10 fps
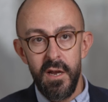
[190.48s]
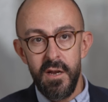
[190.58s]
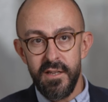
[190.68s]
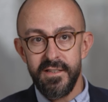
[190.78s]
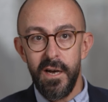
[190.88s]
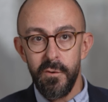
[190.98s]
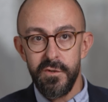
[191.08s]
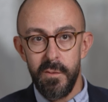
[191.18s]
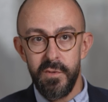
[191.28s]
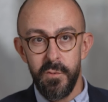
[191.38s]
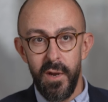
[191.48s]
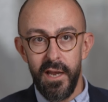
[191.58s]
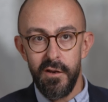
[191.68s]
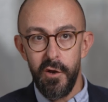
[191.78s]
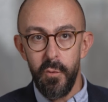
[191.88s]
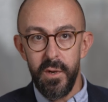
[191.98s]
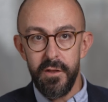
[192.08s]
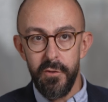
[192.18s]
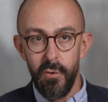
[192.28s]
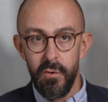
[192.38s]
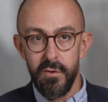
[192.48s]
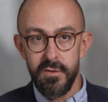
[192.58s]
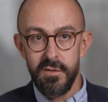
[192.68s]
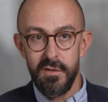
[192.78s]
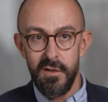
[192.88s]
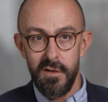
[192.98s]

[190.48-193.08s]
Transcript: the delta between who we thought